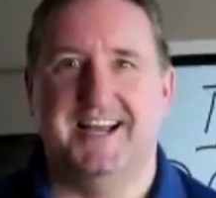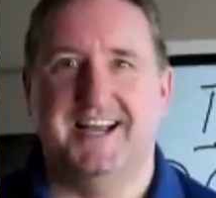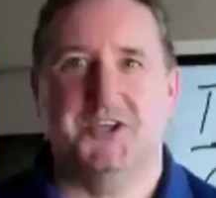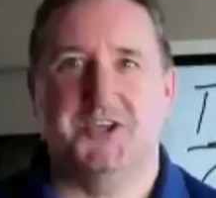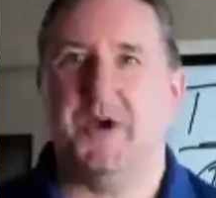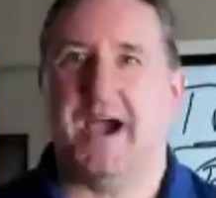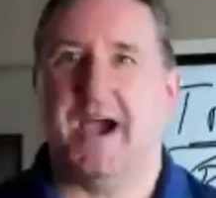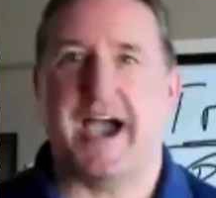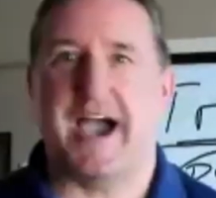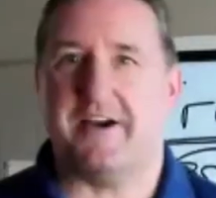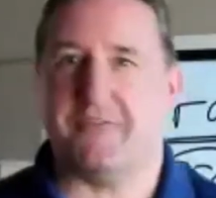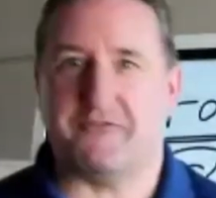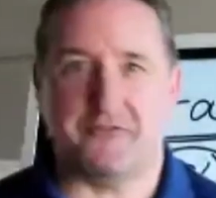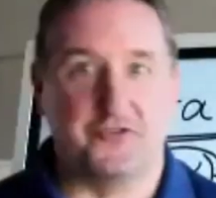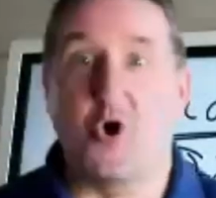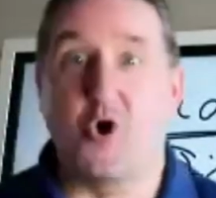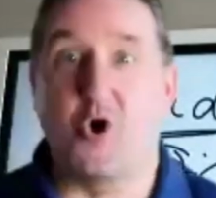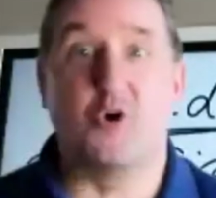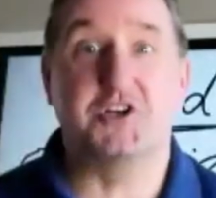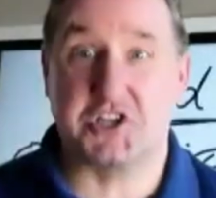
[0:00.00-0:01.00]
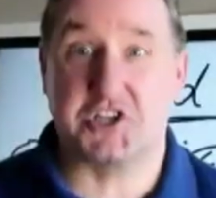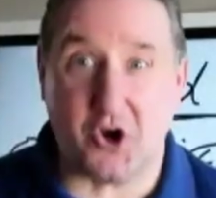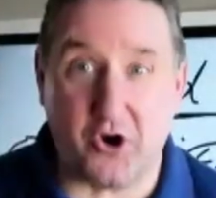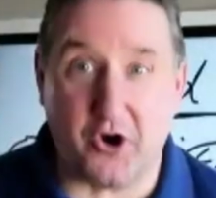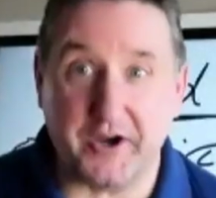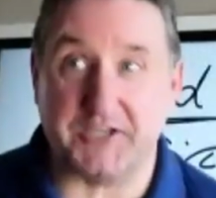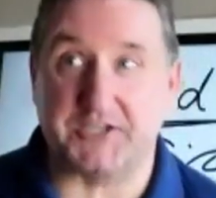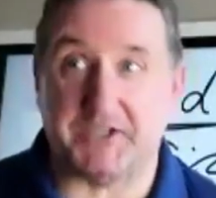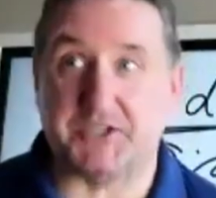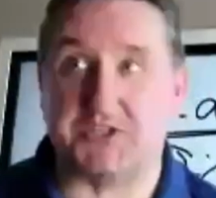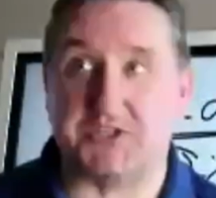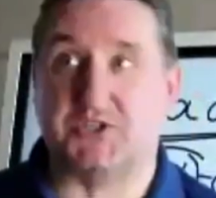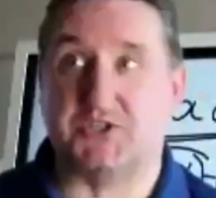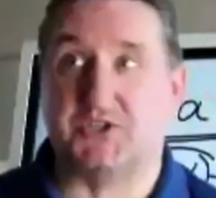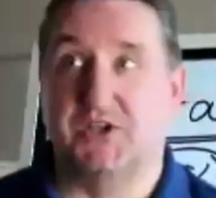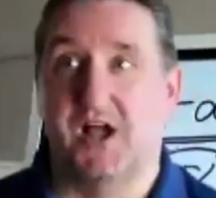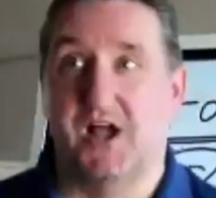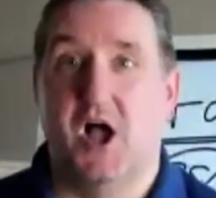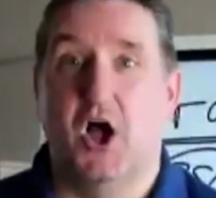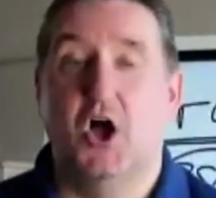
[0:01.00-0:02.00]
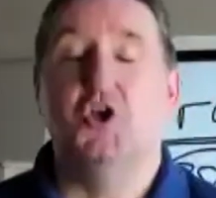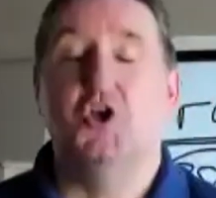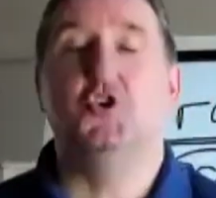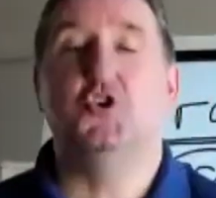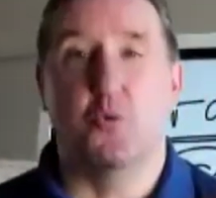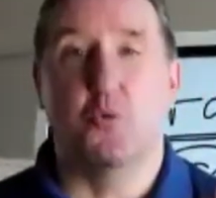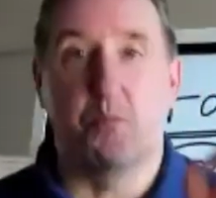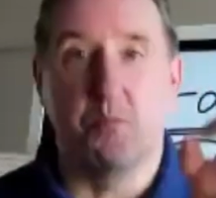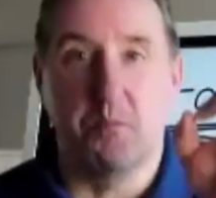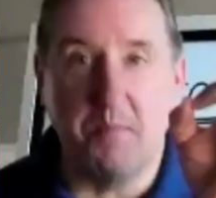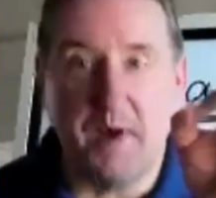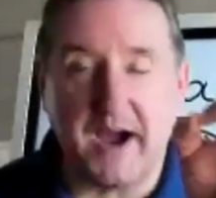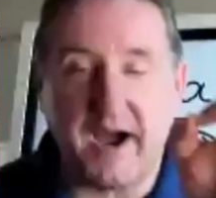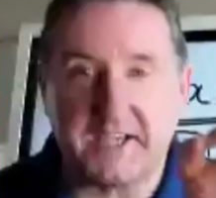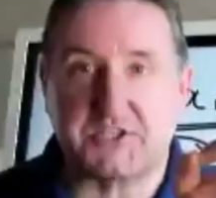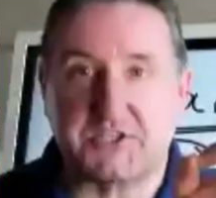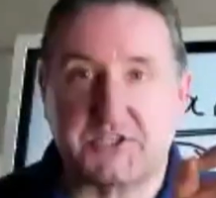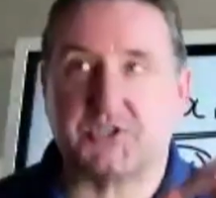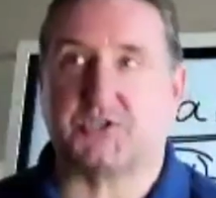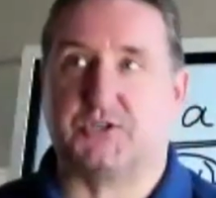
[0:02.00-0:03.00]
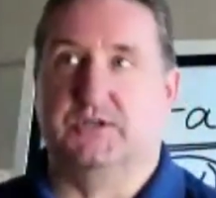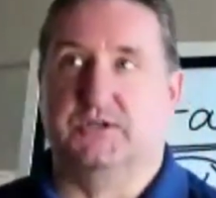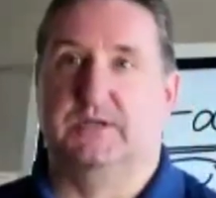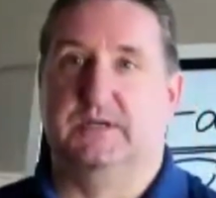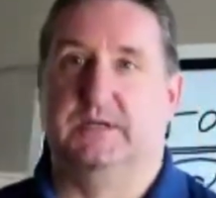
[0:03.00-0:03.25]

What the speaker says: You have no choice. You must.